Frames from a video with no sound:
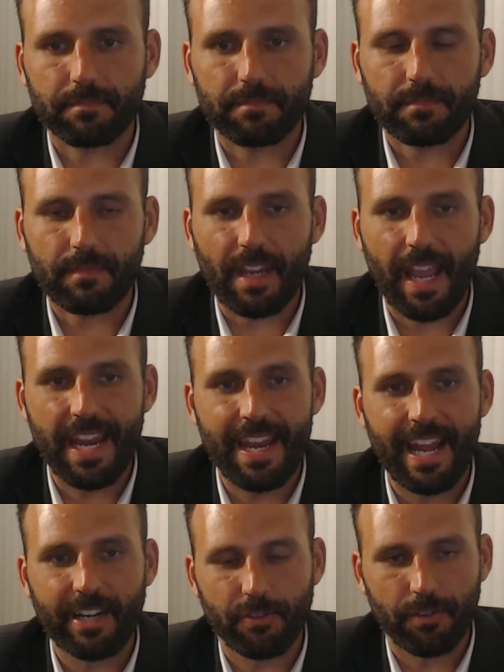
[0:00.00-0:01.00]
and
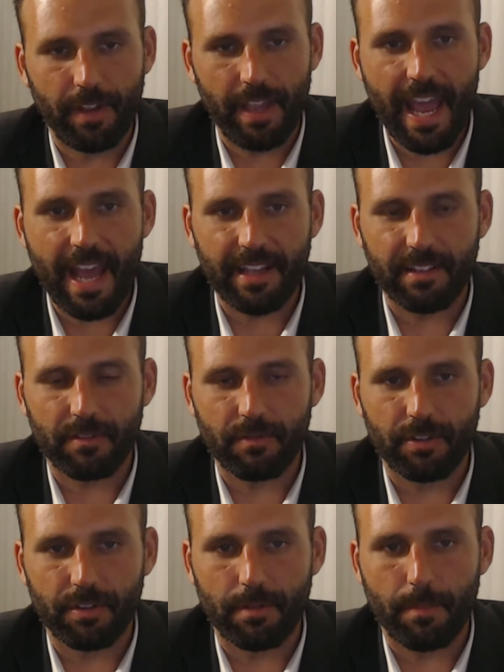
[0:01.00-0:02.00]
natural gas, which are
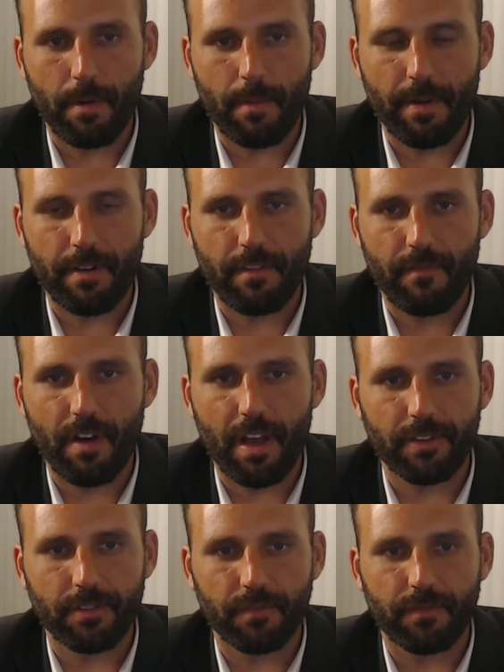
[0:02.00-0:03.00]
the primarily
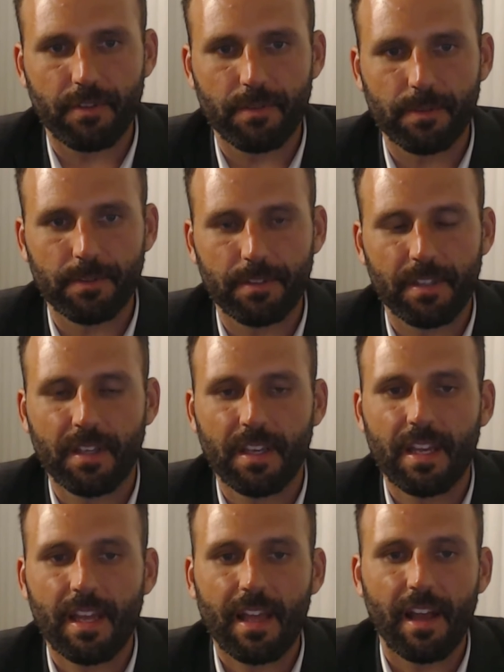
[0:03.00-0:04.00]
fossil fuels
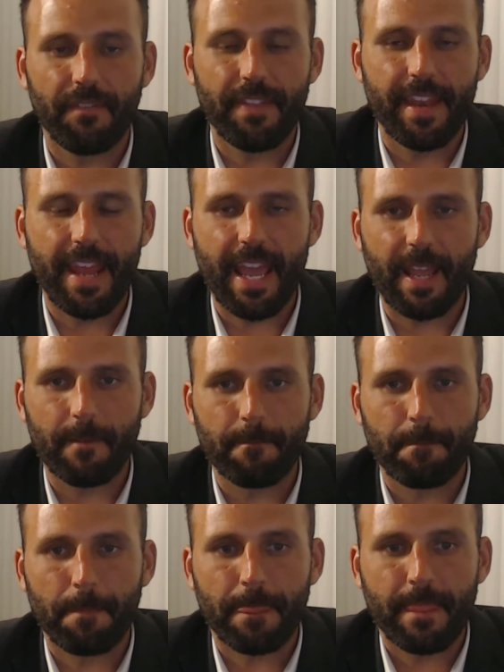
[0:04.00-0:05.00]
of today.
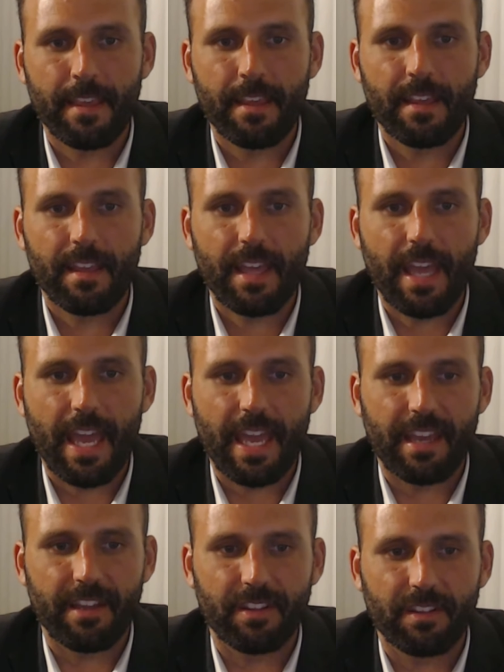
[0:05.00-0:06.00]

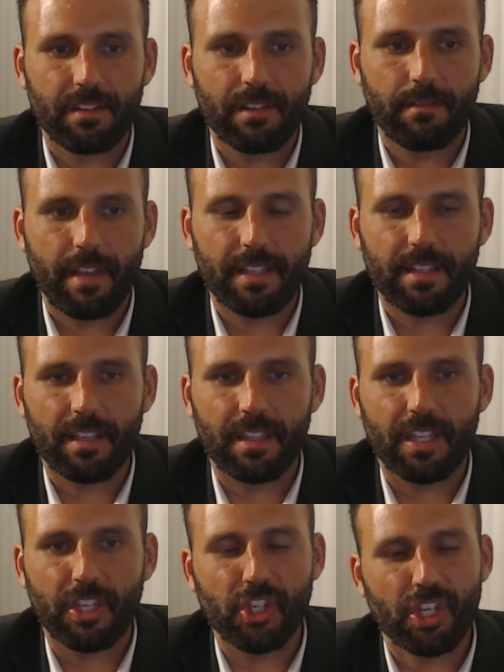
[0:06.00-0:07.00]
And basically the
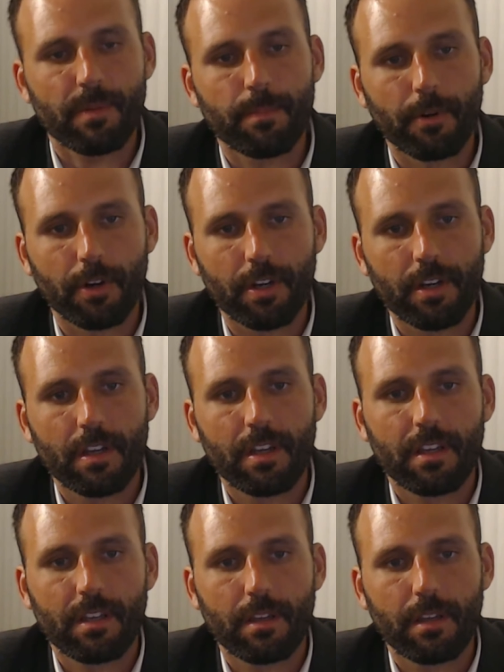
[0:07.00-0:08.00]
cheaper
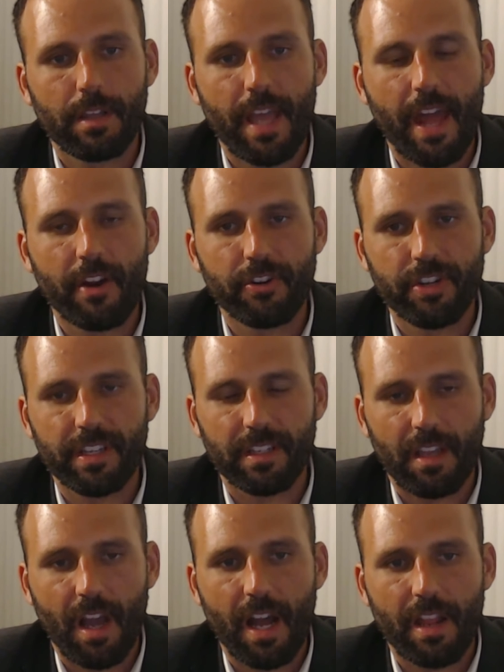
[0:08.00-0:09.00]
energy has
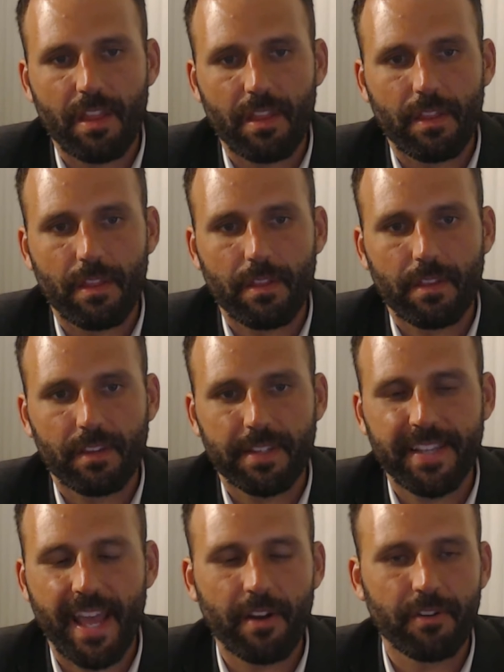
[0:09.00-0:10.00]
gotten,
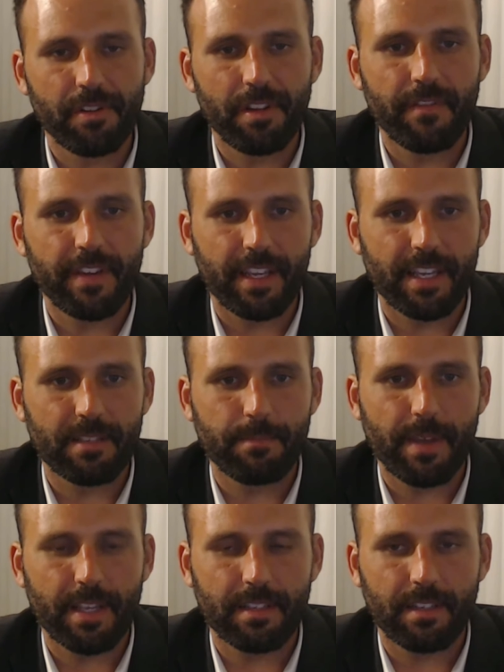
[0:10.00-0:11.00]
standard of living has
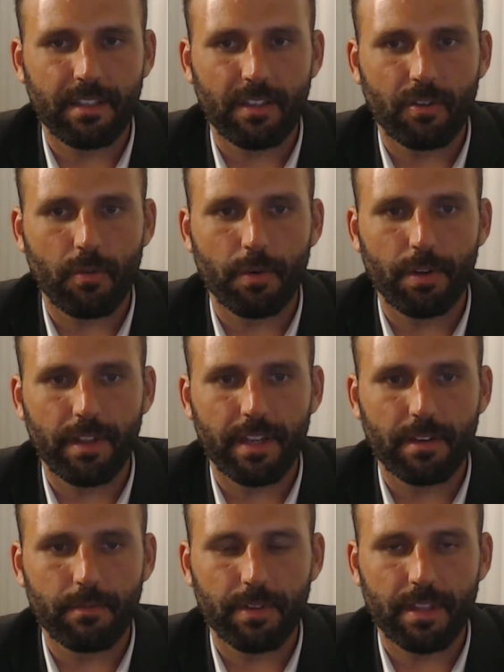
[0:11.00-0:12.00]
basically correlated
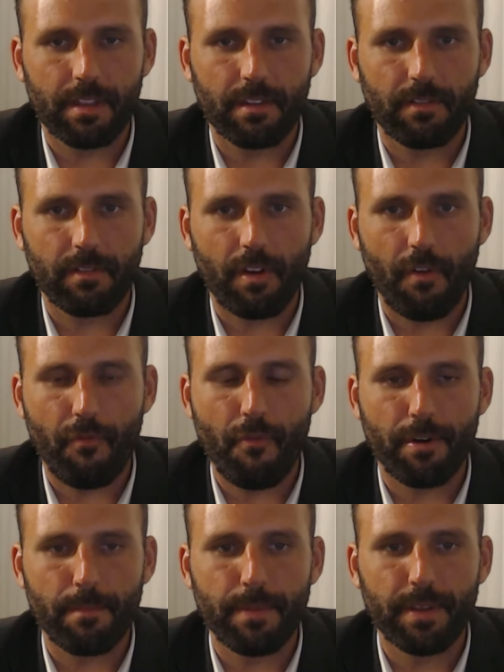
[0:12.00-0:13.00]
with the
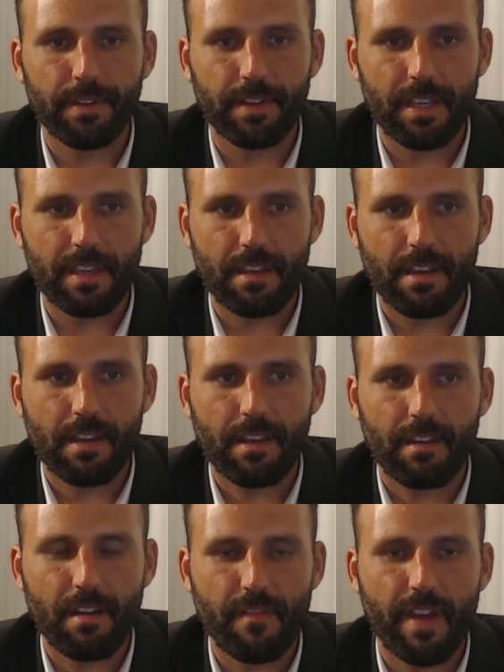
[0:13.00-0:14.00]
affordability
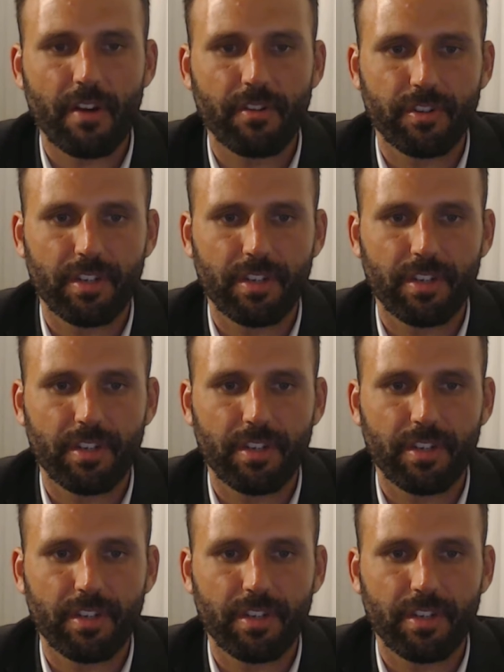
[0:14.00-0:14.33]
of energy